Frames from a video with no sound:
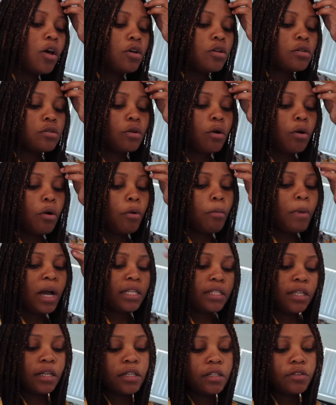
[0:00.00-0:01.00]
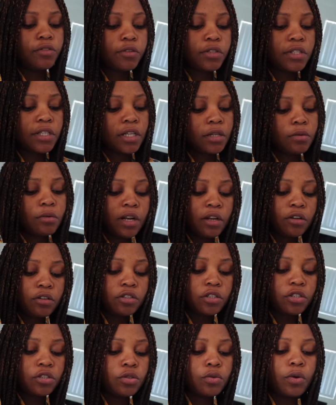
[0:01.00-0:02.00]
So my daily routine, what I
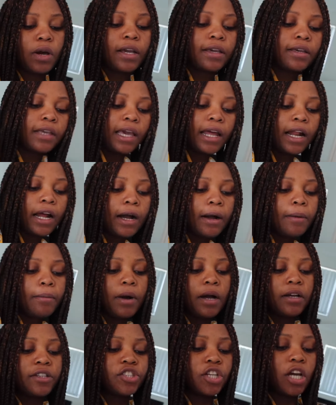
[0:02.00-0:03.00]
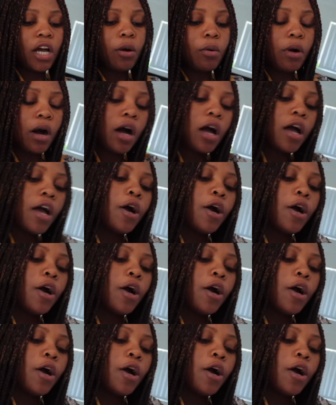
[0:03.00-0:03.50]
usually do, I get up, shower,